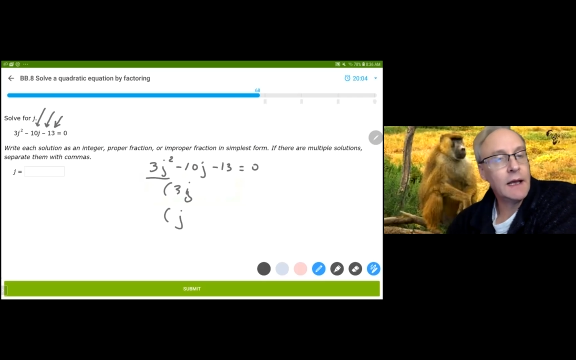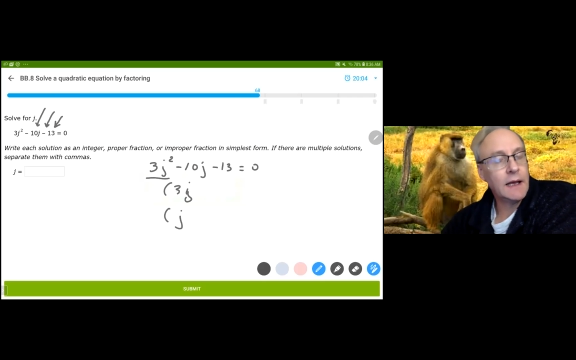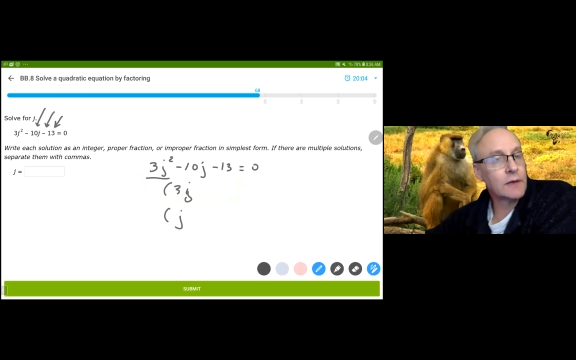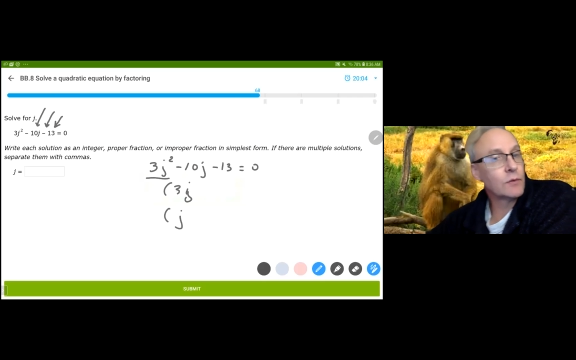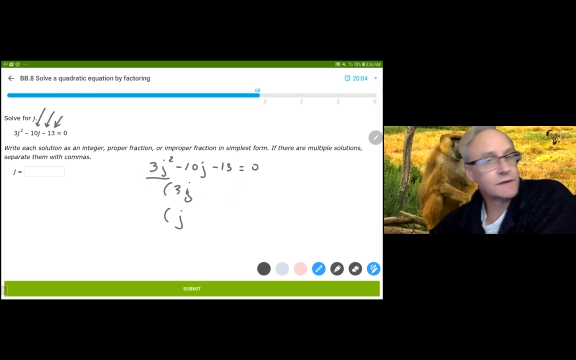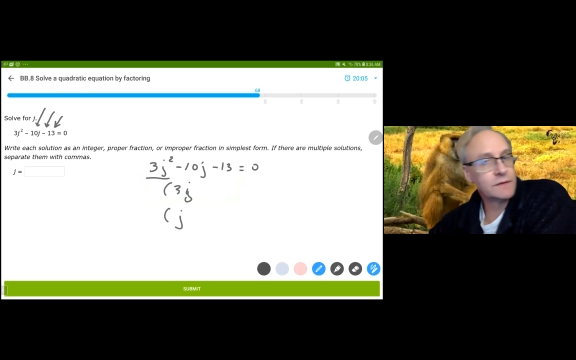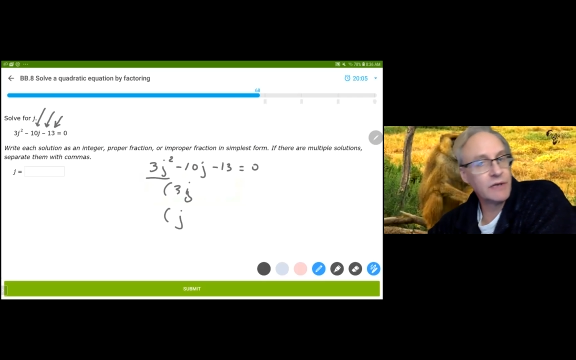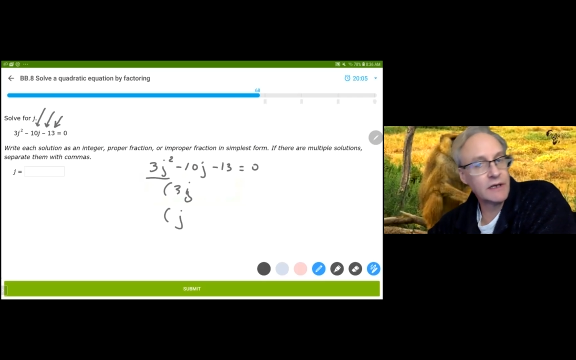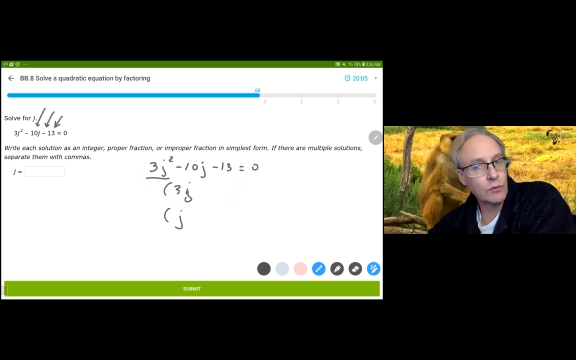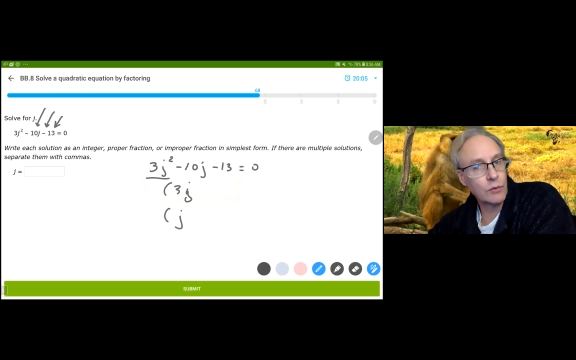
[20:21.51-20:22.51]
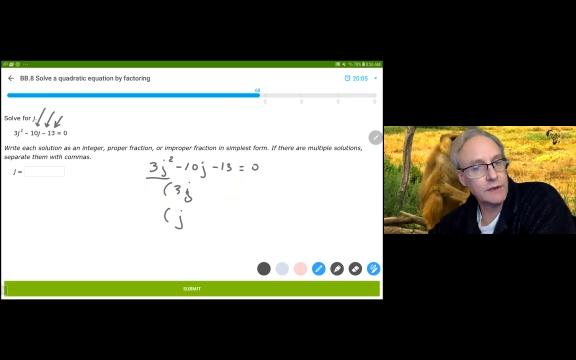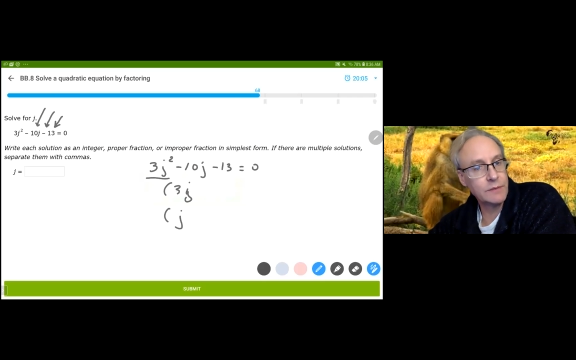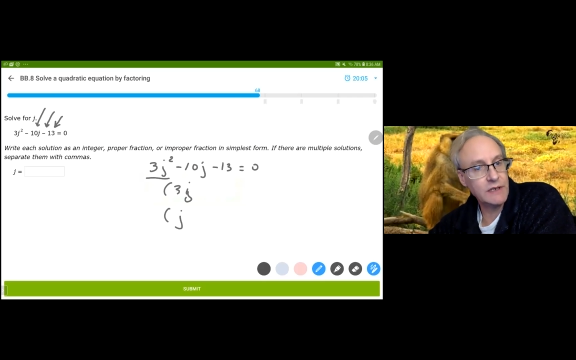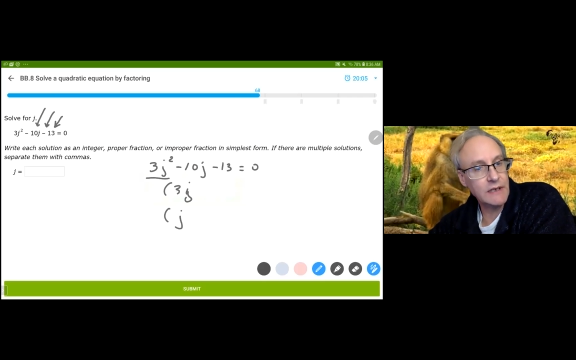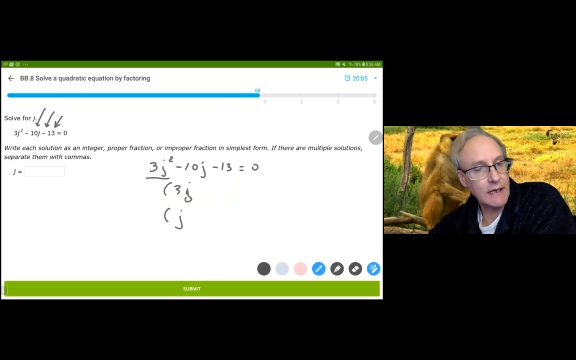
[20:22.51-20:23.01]
And I want the bigger one to
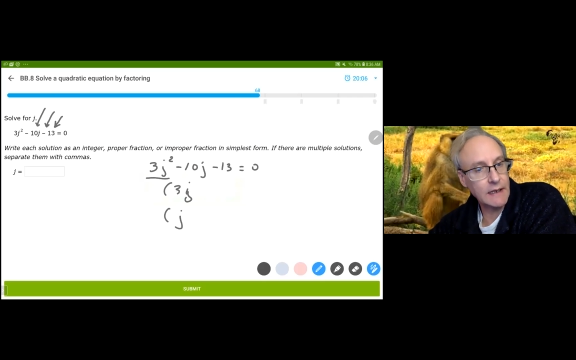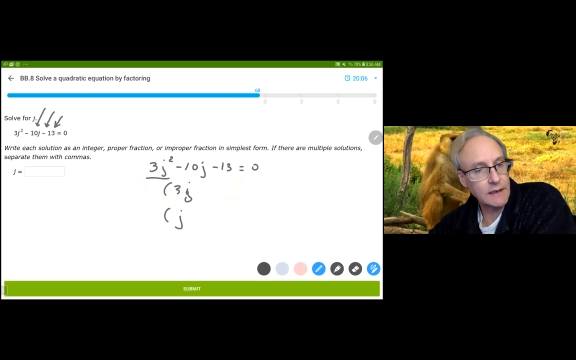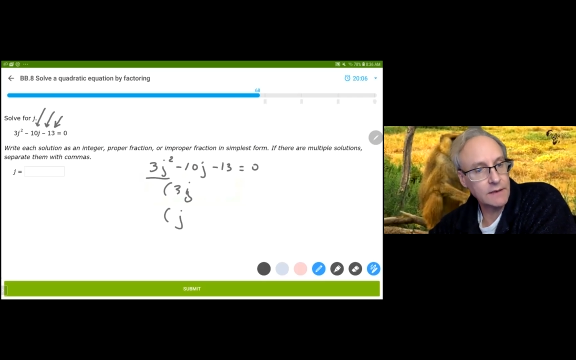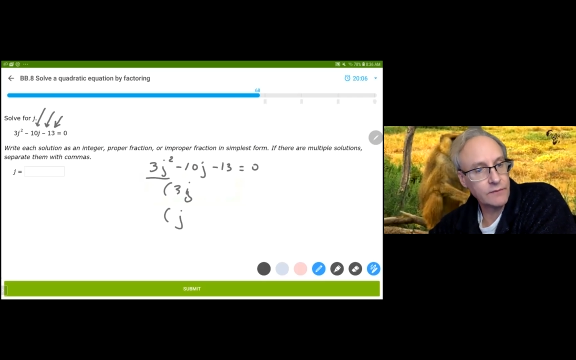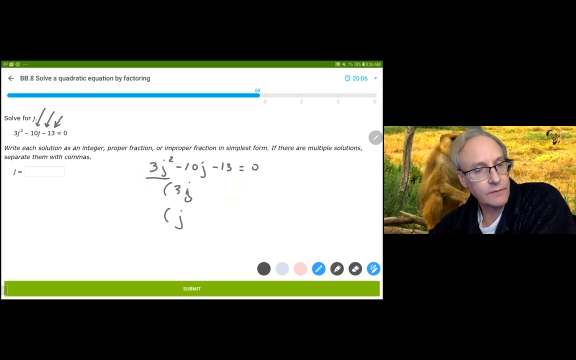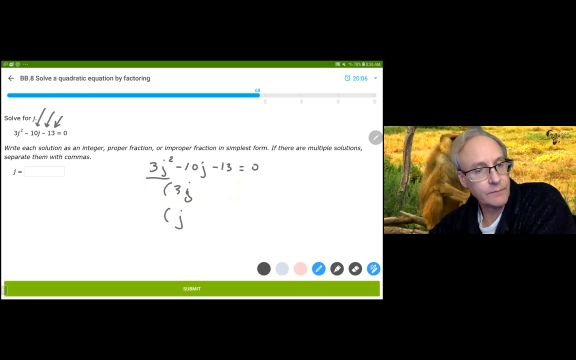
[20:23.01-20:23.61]
be negative.